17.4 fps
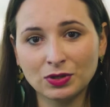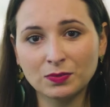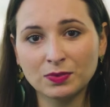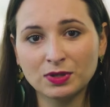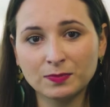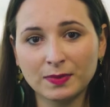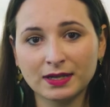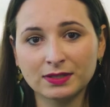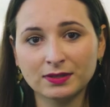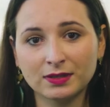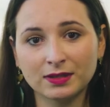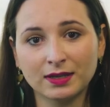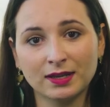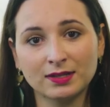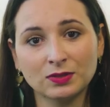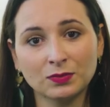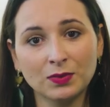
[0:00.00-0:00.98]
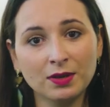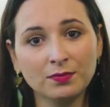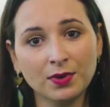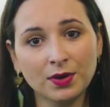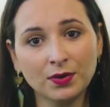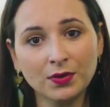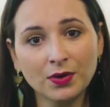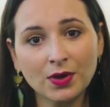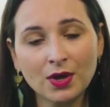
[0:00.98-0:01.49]
Uber's battle against
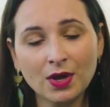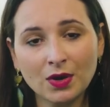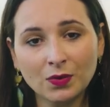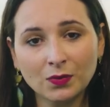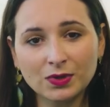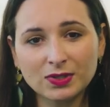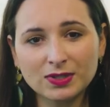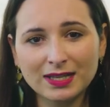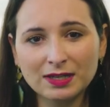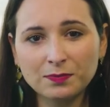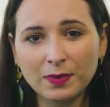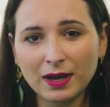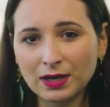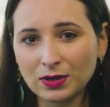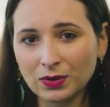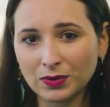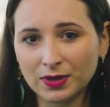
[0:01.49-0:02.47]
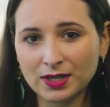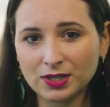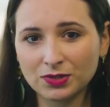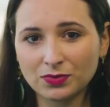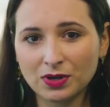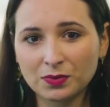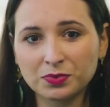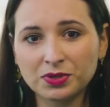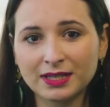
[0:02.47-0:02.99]
Waymo, was sent by lawyers
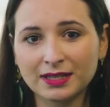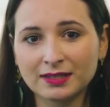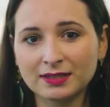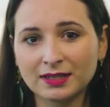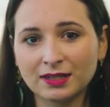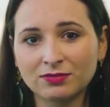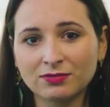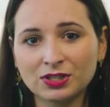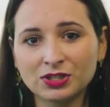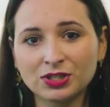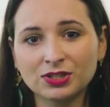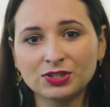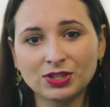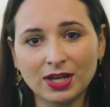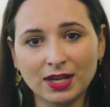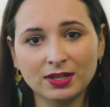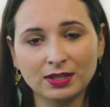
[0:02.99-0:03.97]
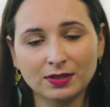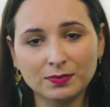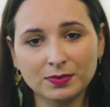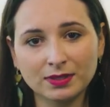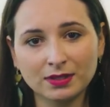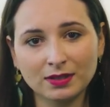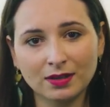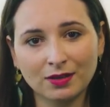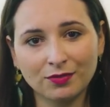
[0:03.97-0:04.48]
representing Richard
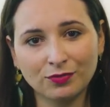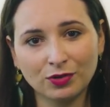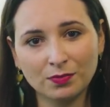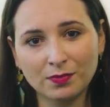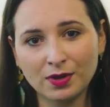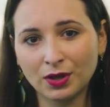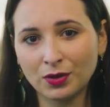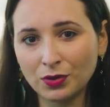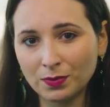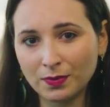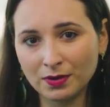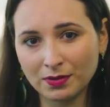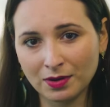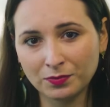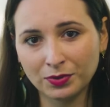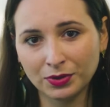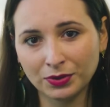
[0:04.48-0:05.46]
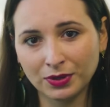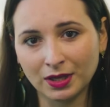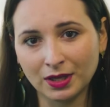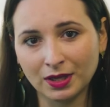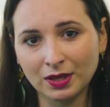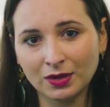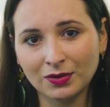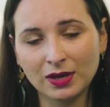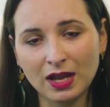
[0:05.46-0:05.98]
Jacobs, a former Uber
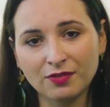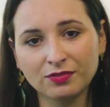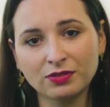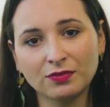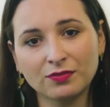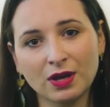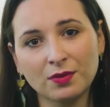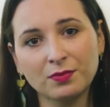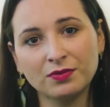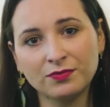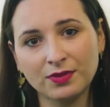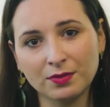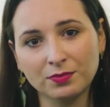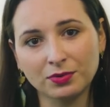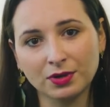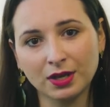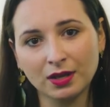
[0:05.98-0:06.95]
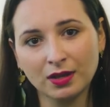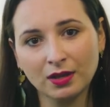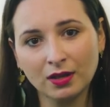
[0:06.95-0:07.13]
employee who left the firm in February.